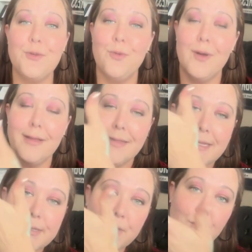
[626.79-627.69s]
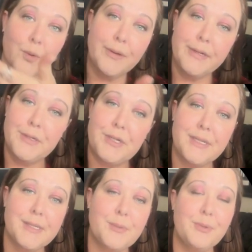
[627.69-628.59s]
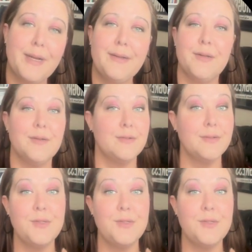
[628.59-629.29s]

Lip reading: want this gorgeous soprano